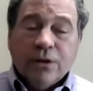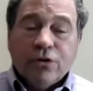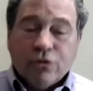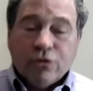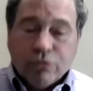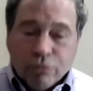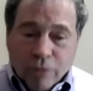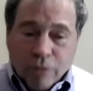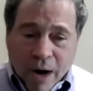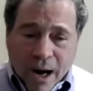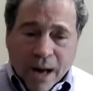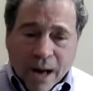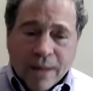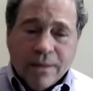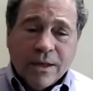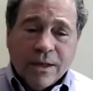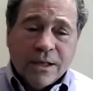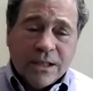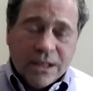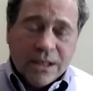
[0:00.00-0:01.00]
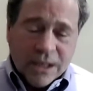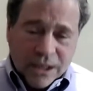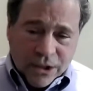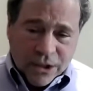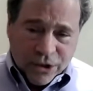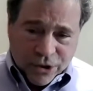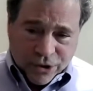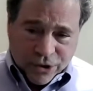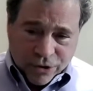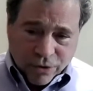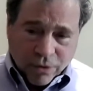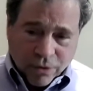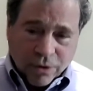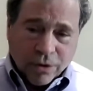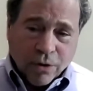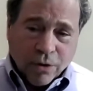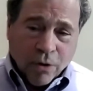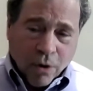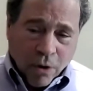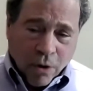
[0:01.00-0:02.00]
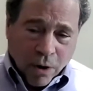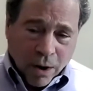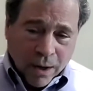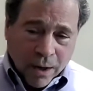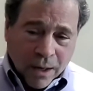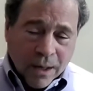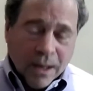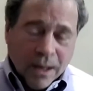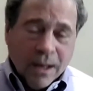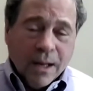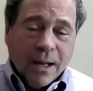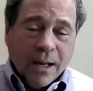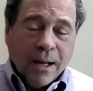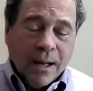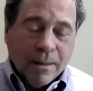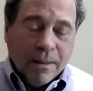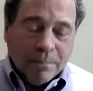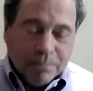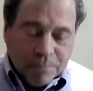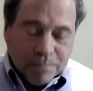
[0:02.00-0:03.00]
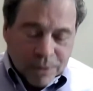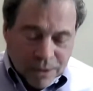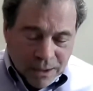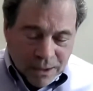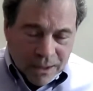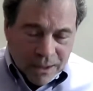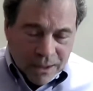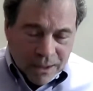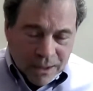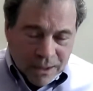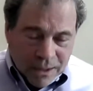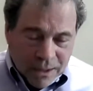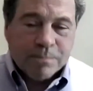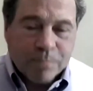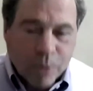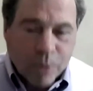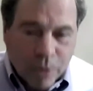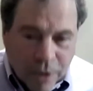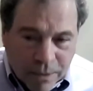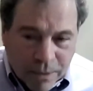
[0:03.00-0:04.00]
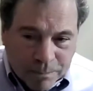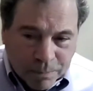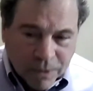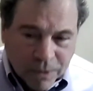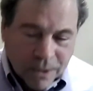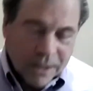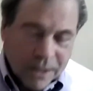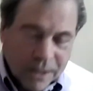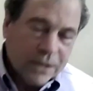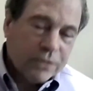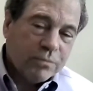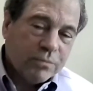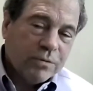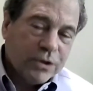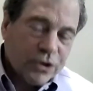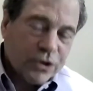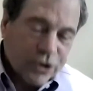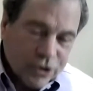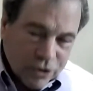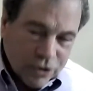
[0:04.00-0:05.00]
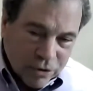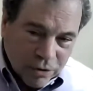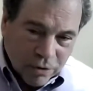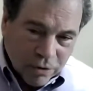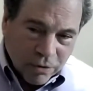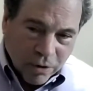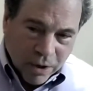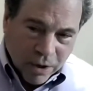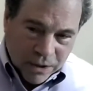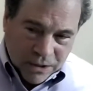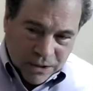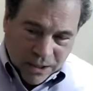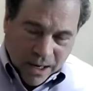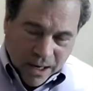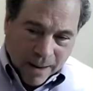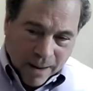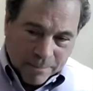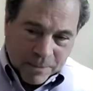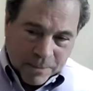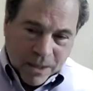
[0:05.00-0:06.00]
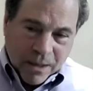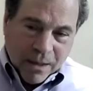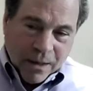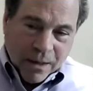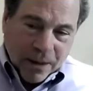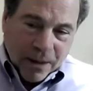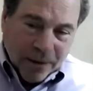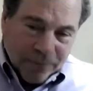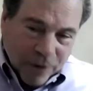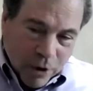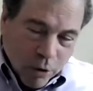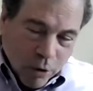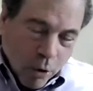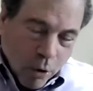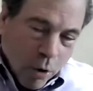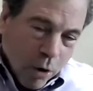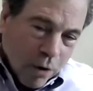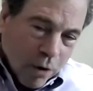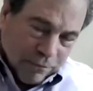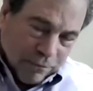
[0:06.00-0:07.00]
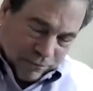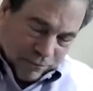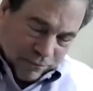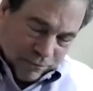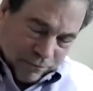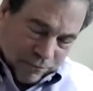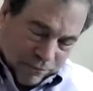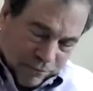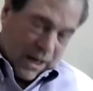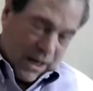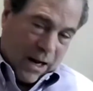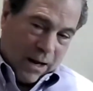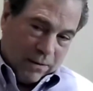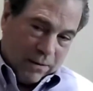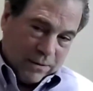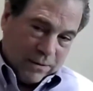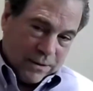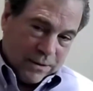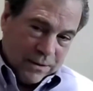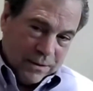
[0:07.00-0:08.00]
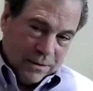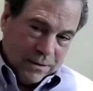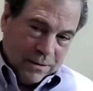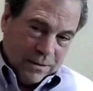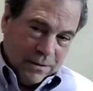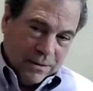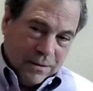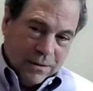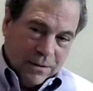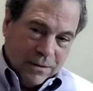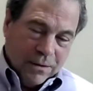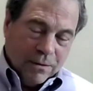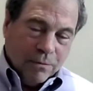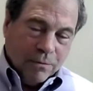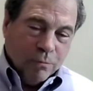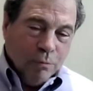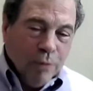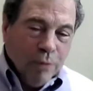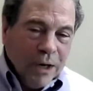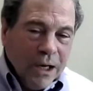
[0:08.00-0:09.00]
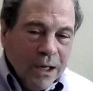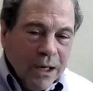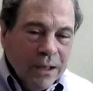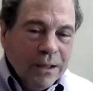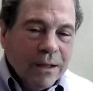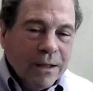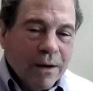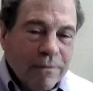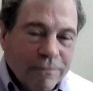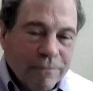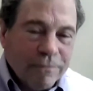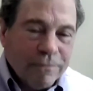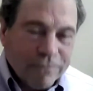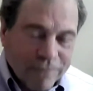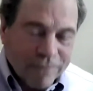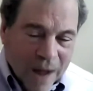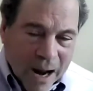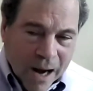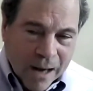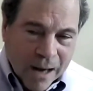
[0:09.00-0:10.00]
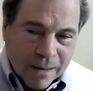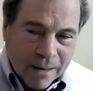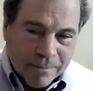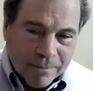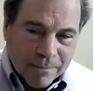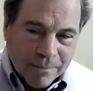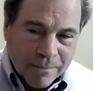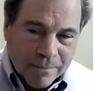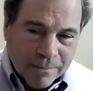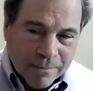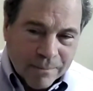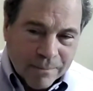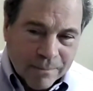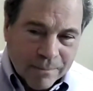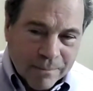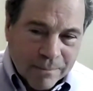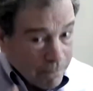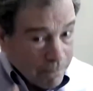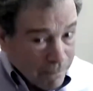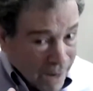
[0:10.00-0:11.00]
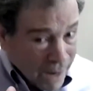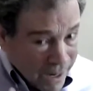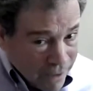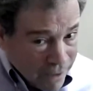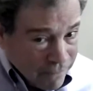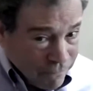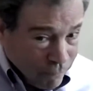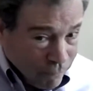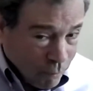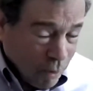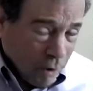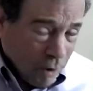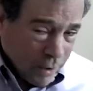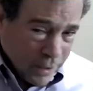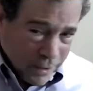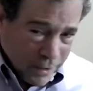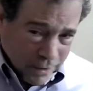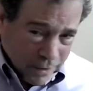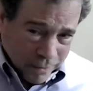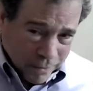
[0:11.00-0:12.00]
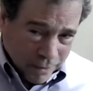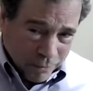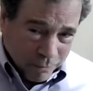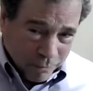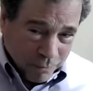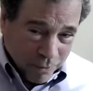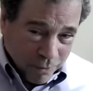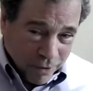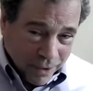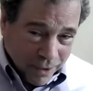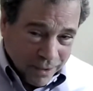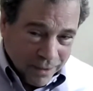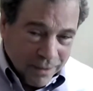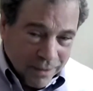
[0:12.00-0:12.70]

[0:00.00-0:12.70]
try the t-shirt on, and please, pretty please, with sugar on top, if a card falls out, read the fine print. You might have won the Underwood.